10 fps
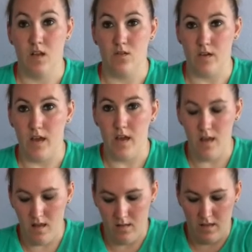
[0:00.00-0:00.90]
Okay,
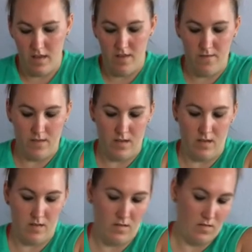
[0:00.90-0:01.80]
lift,
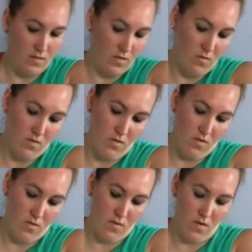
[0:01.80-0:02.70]
scoot it
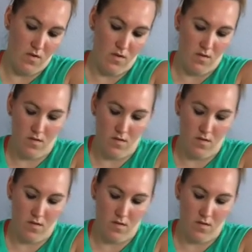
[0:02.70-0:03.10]
over,